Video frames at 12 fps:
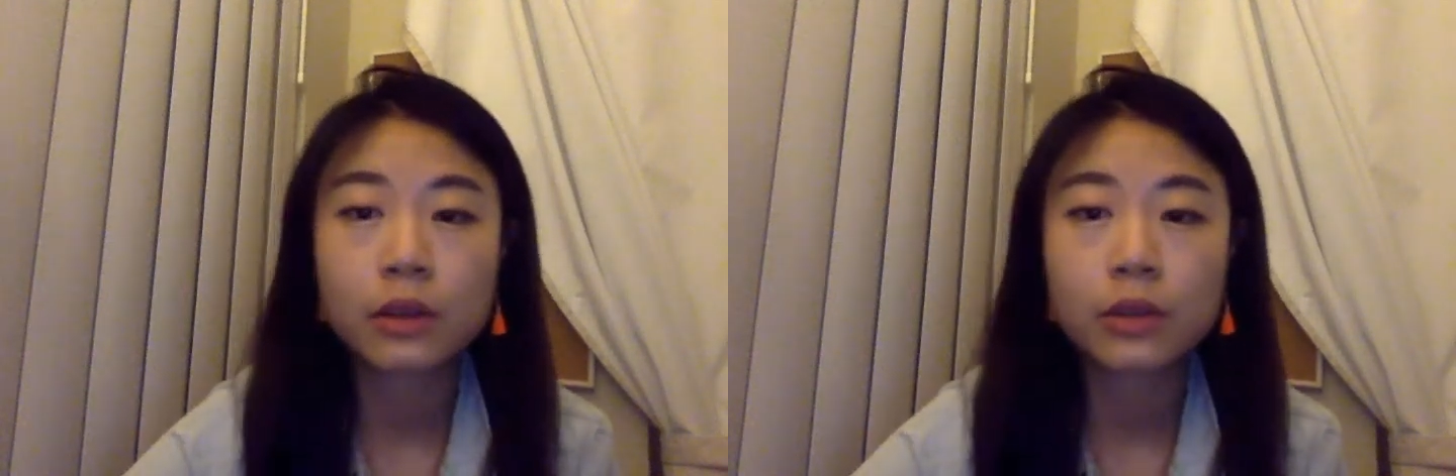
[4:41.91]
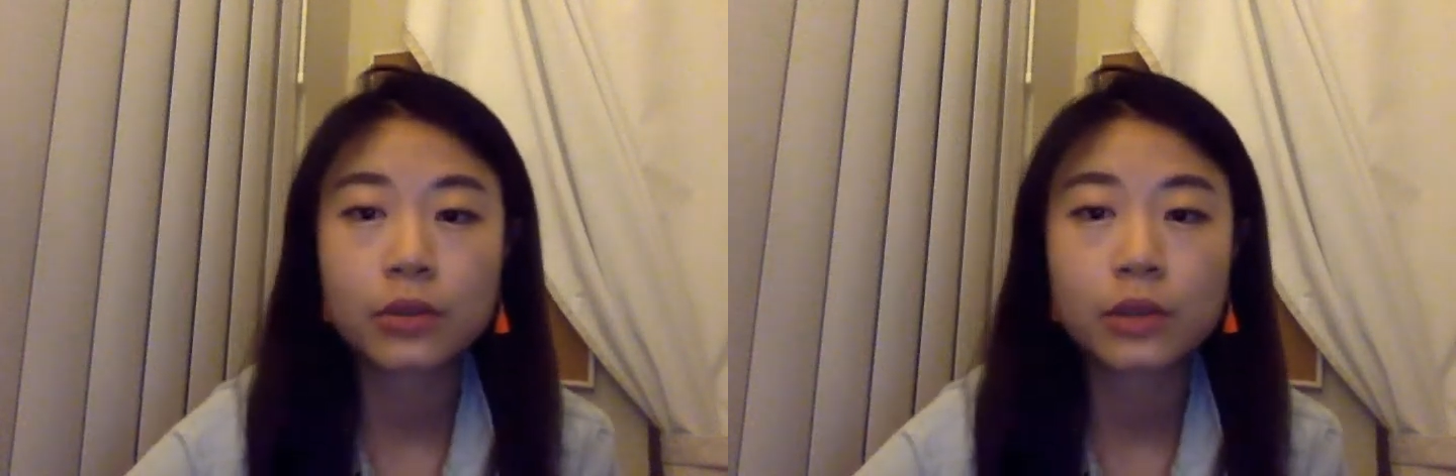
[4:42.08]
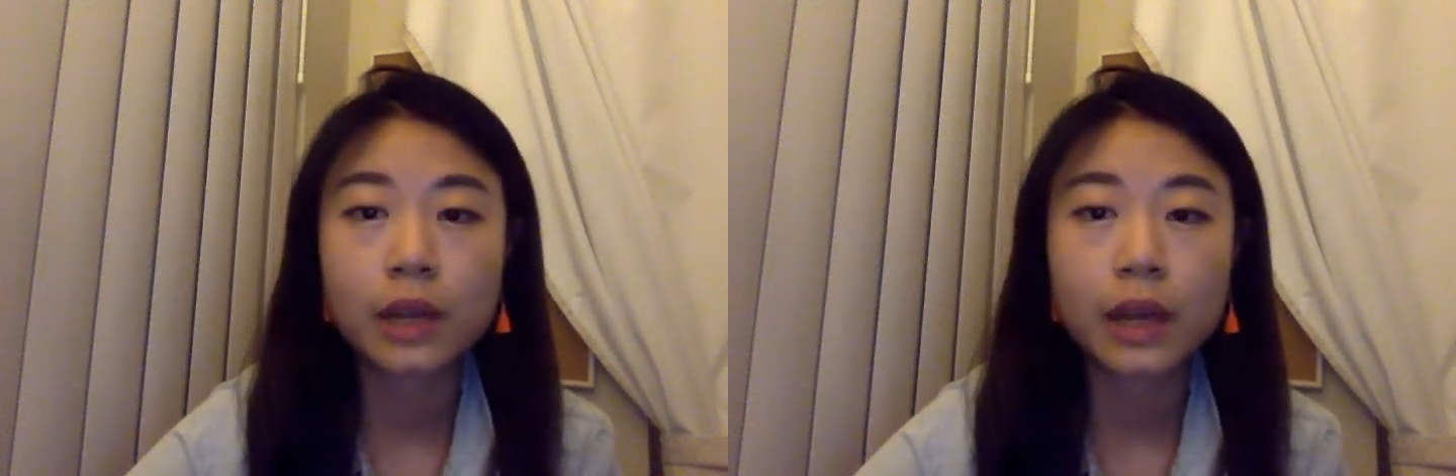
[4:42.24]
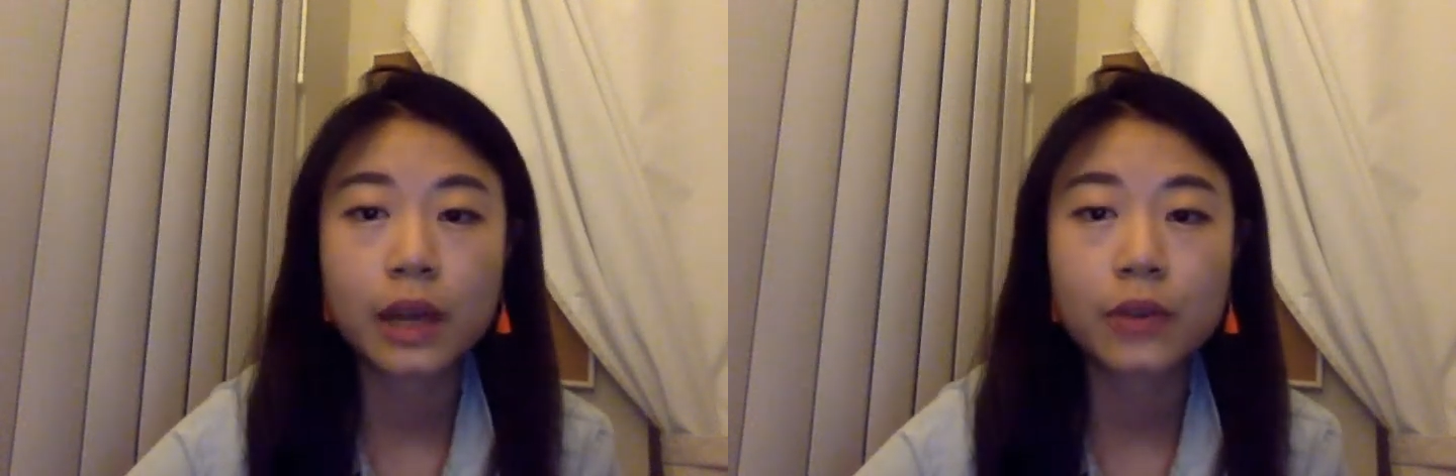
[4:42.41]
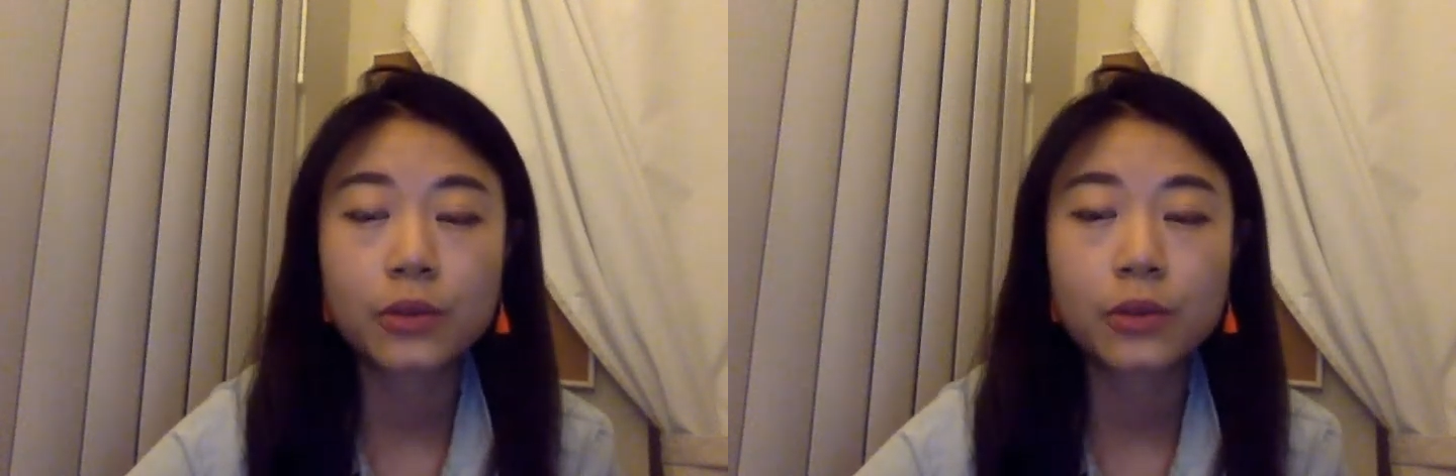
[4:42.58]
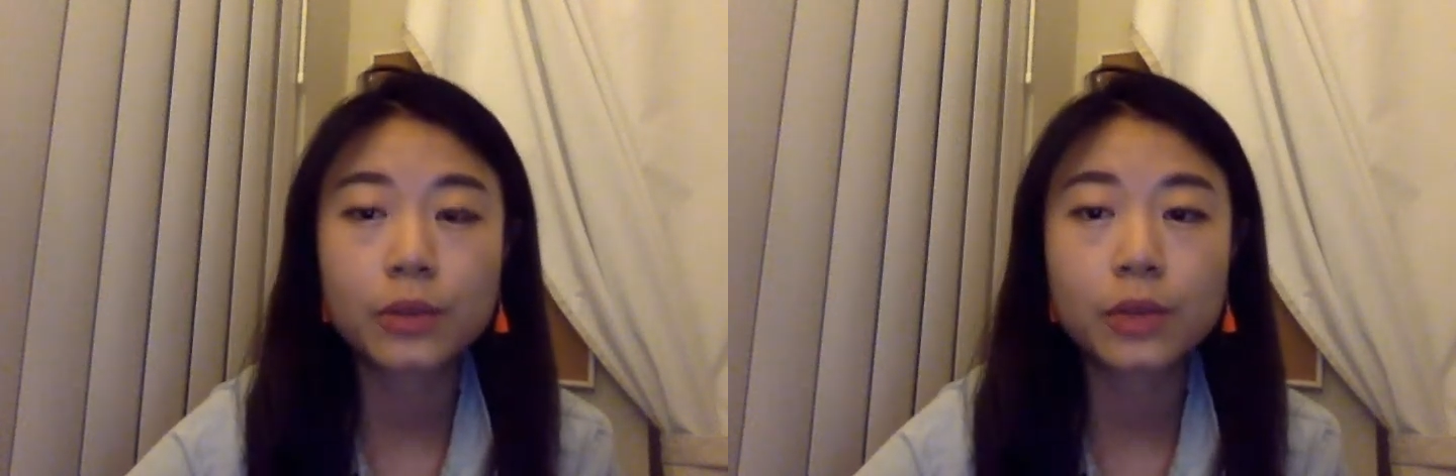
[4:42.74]

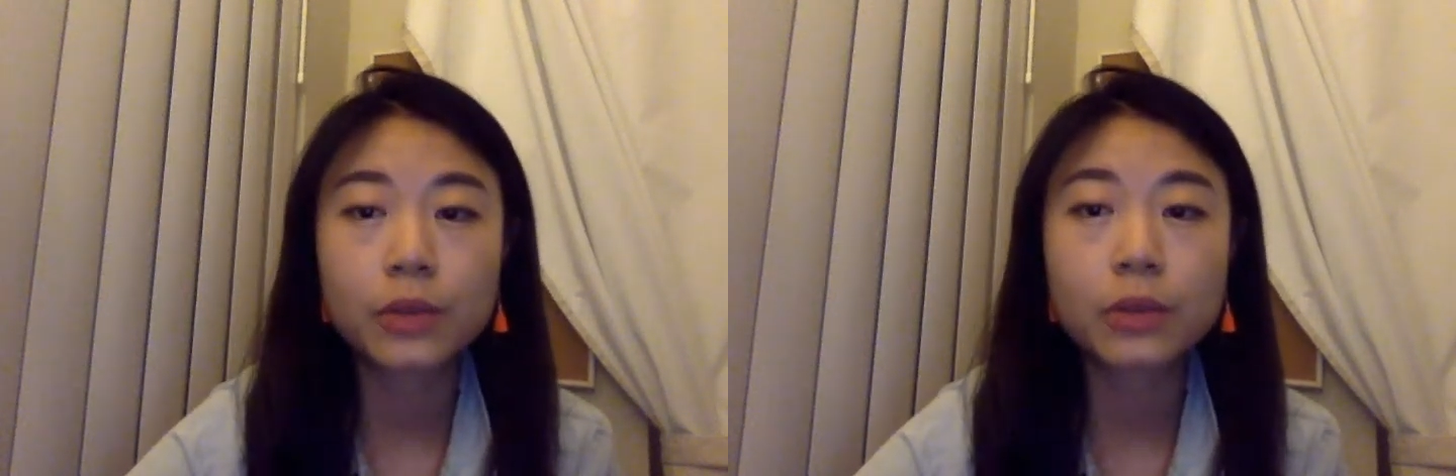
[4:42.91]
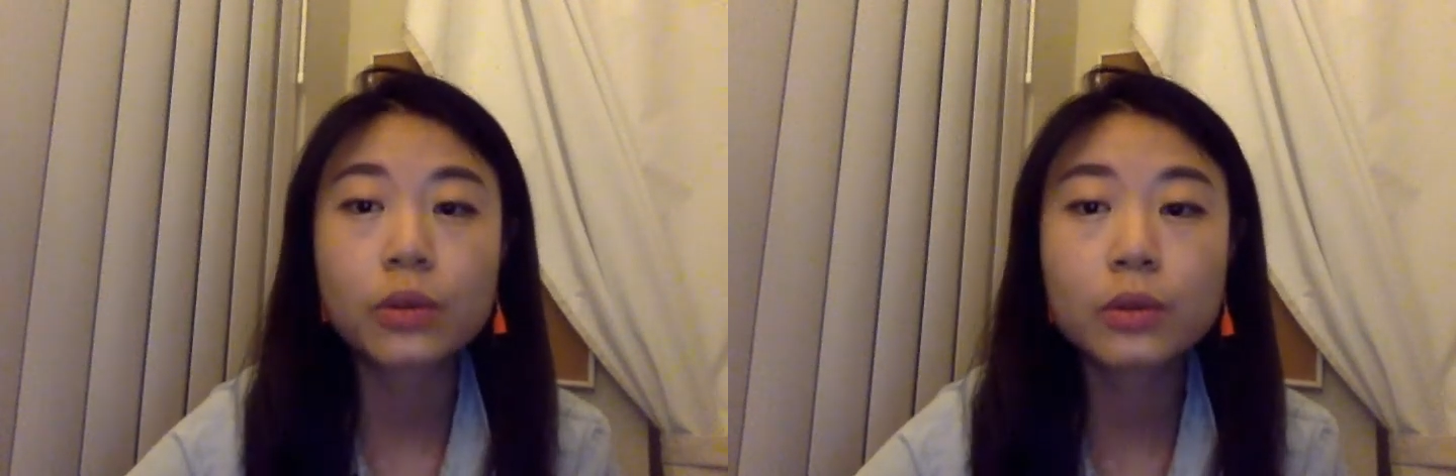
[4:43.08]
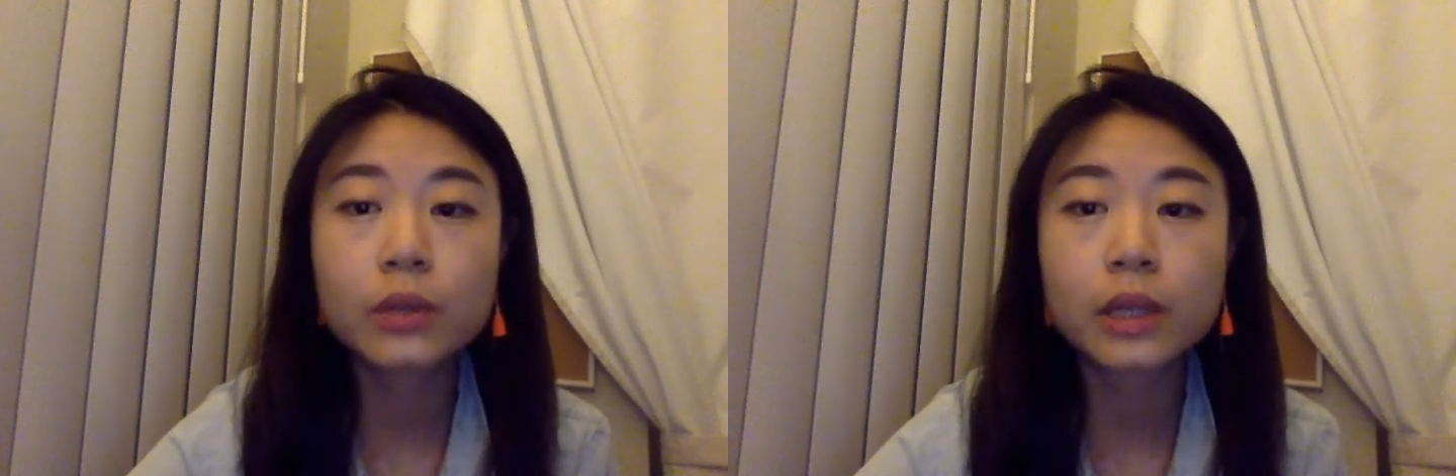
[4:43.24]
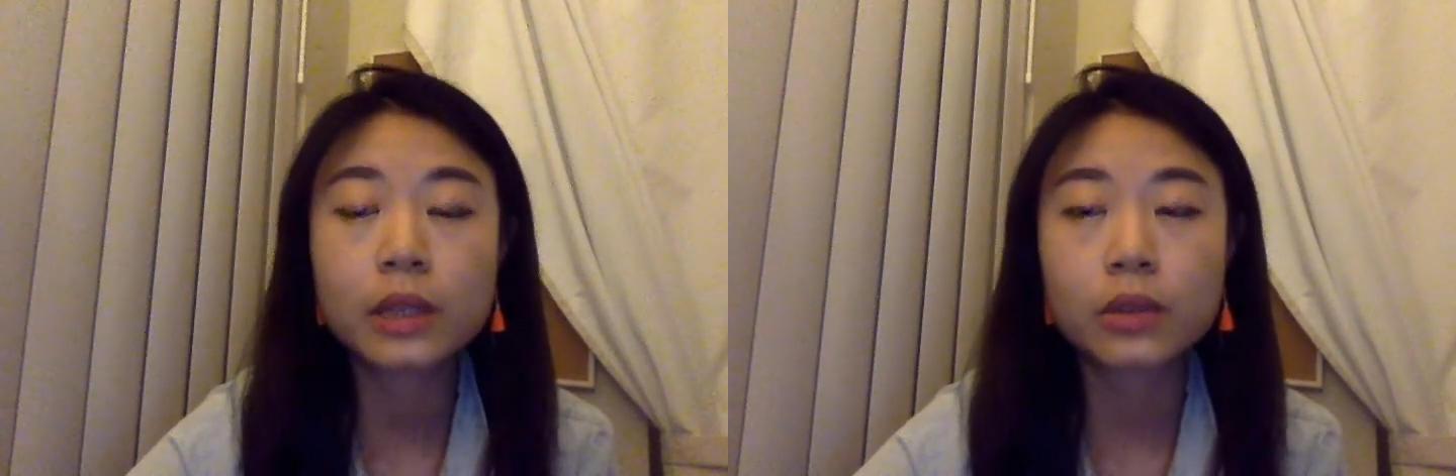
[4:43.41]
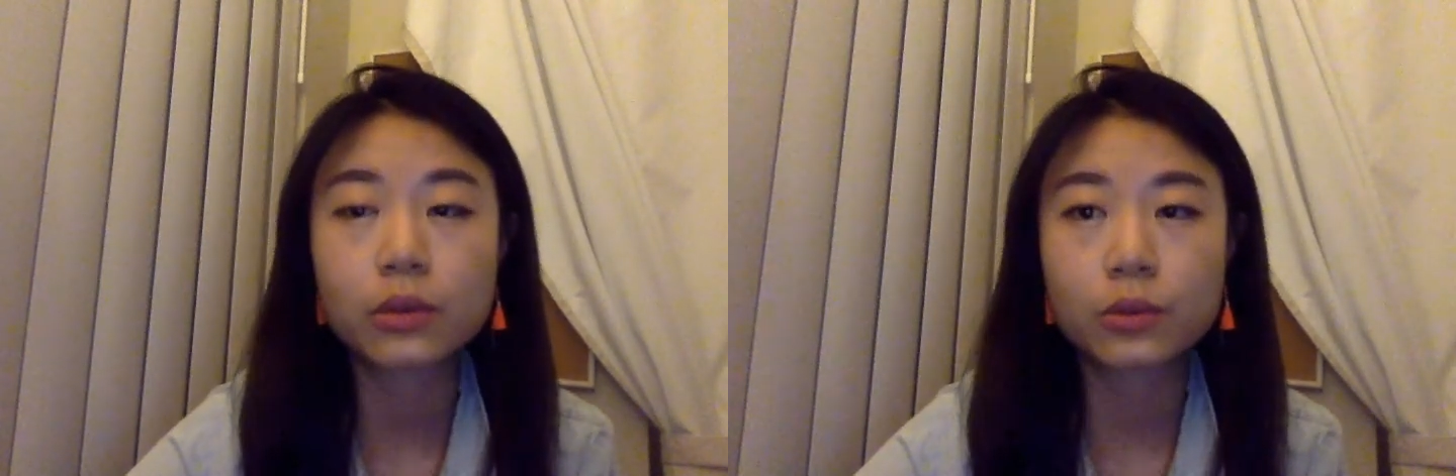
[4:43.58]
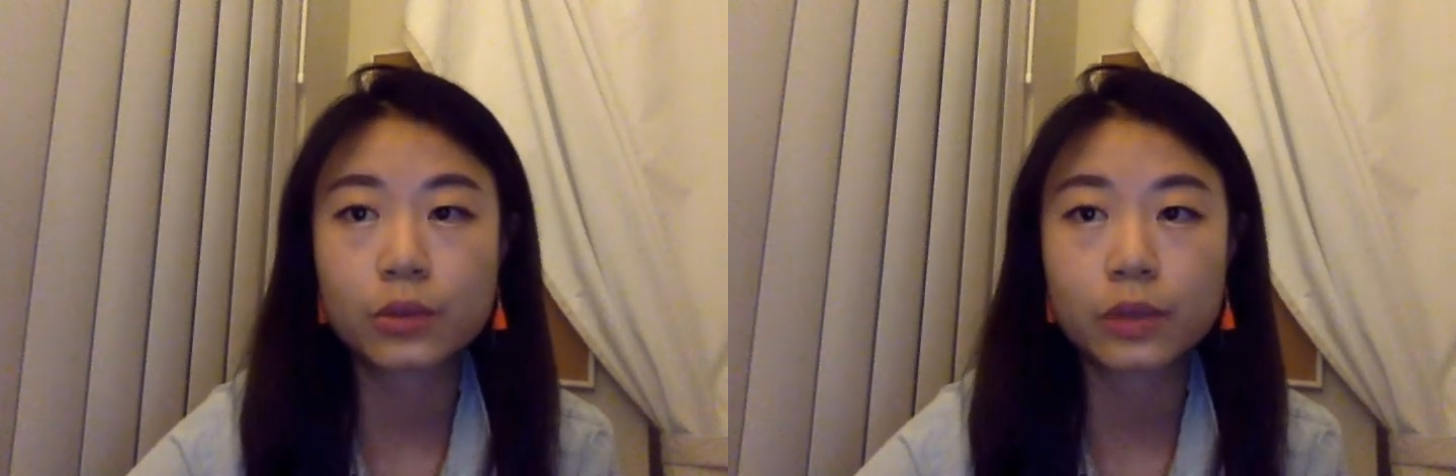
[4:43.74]
should be included in the
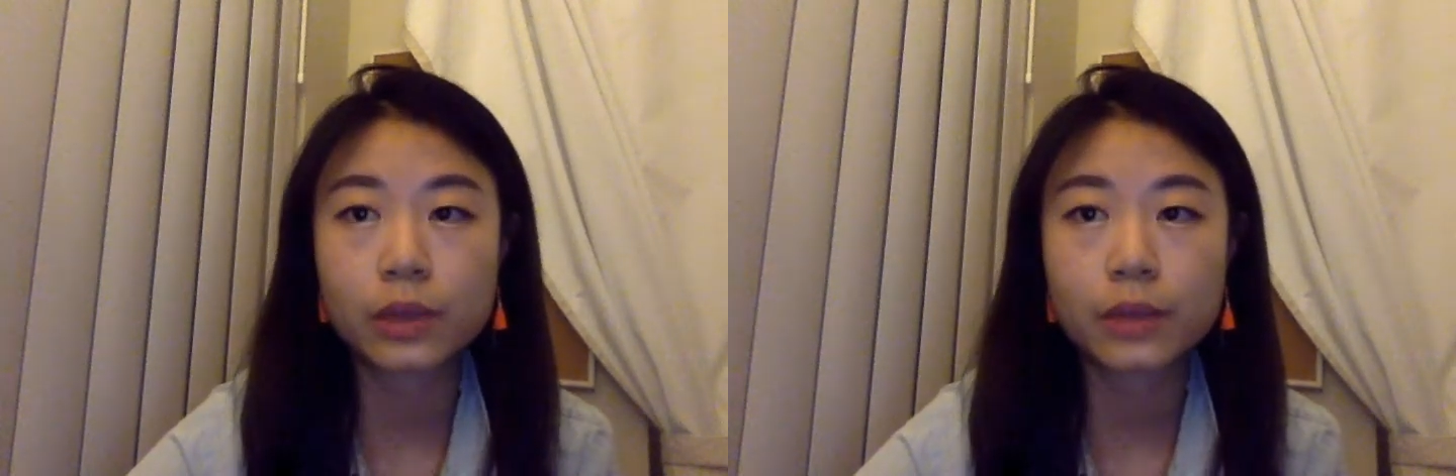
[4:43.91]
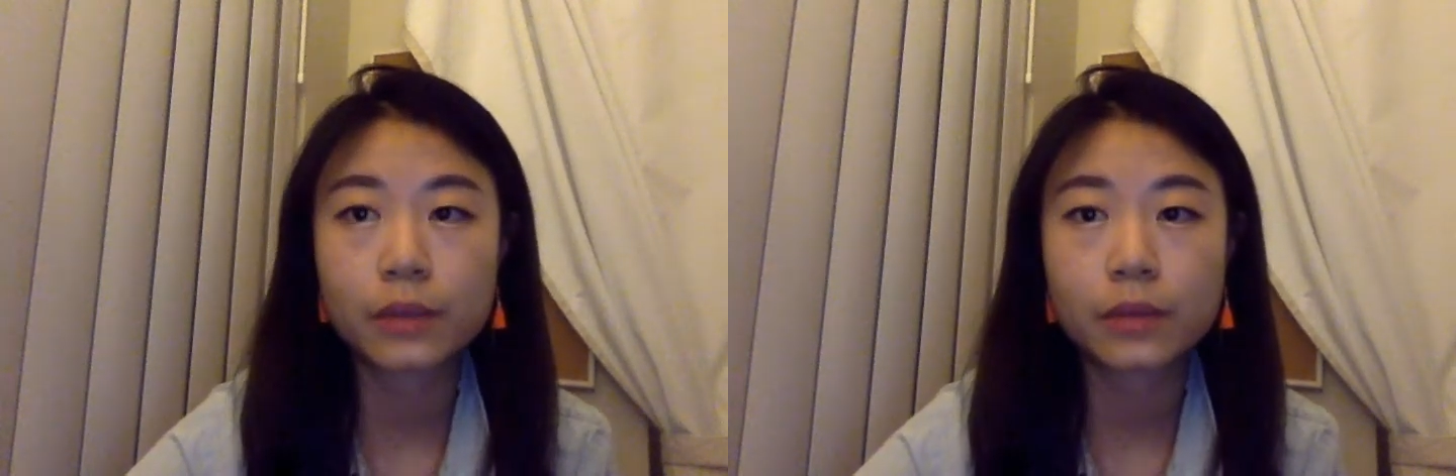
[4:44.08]
story?